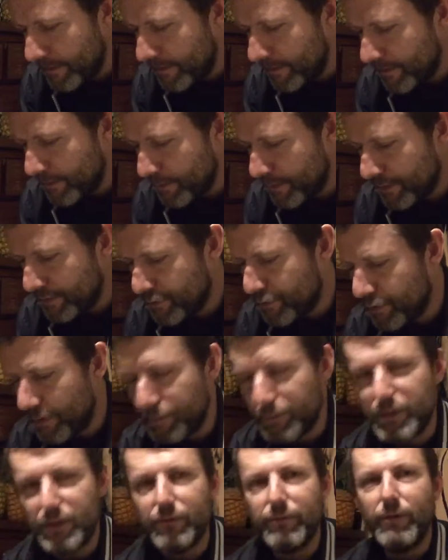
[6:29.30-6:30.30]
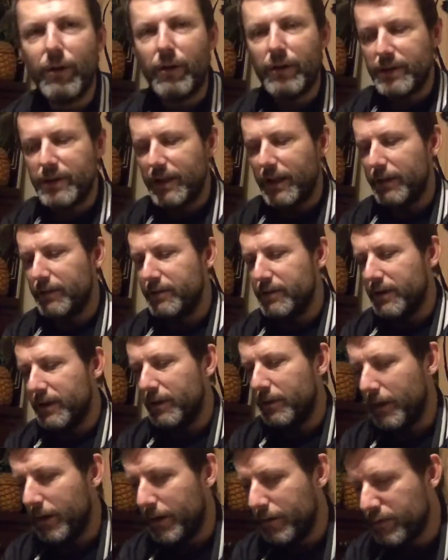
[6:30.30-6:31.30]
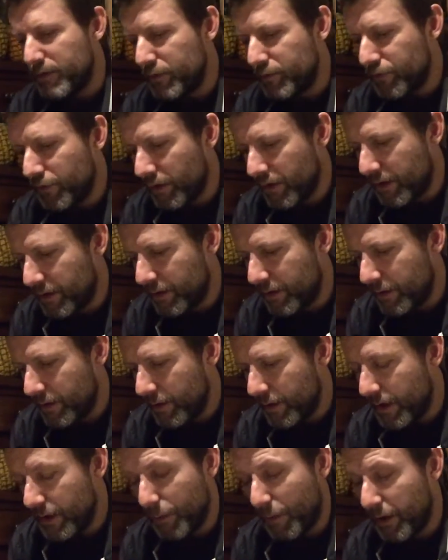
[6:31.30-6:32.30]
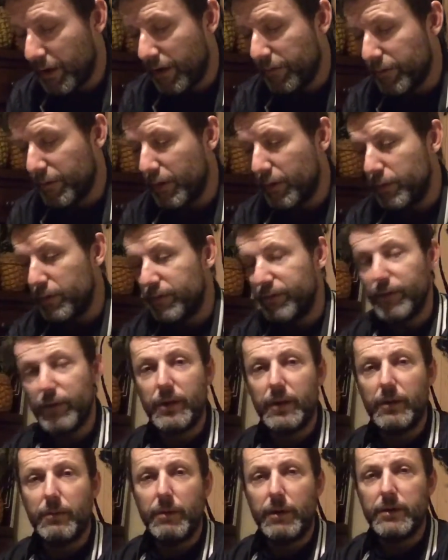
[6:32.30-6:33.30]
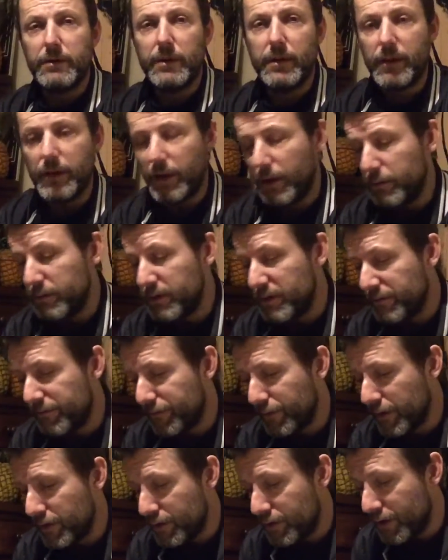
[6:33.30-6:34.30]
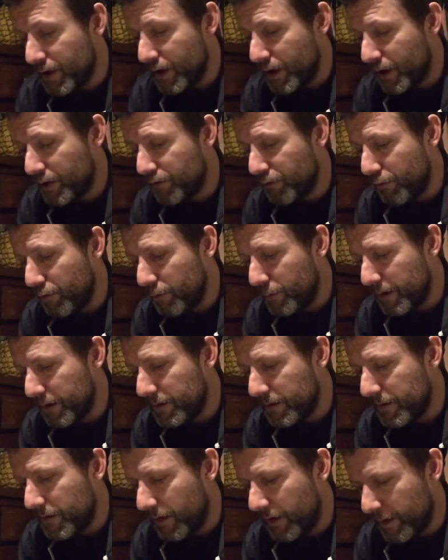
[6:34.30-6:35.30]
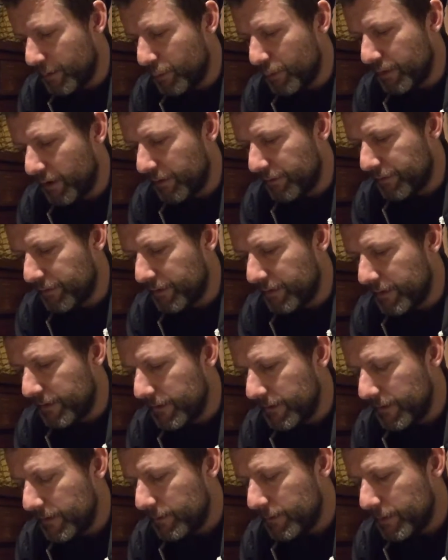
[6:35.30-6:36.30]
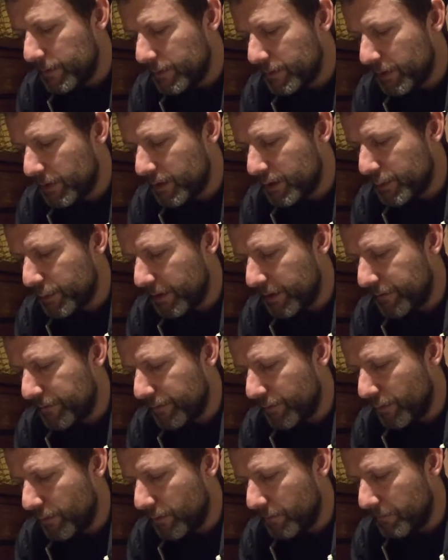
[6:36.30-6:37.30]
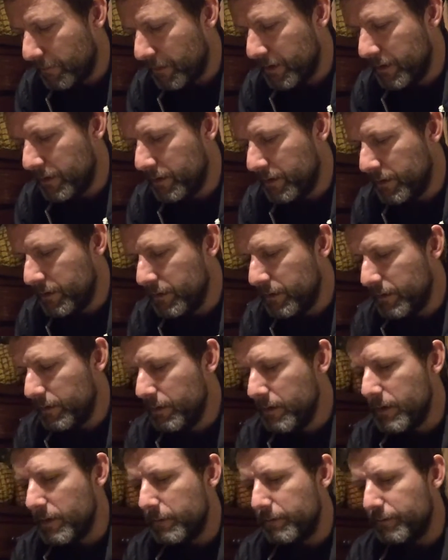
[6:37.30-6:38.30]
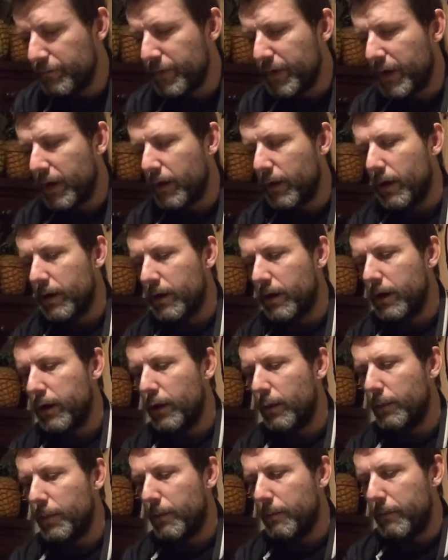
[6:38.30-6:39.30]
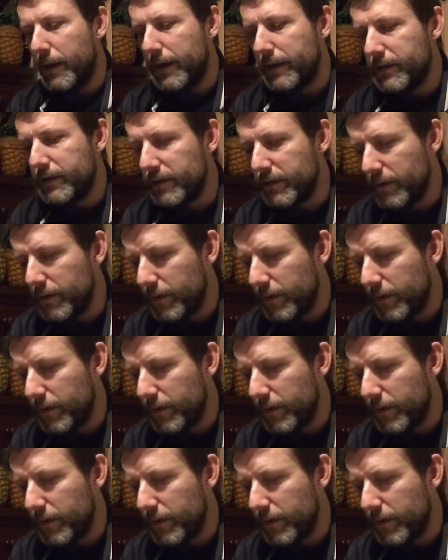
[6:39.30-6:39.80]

He would have tripped you right out. Anyway, he was a drunk. He might not know who the fuck he was. I don't know. He was a French crewman. He would have. But he was only 24. A Club Med.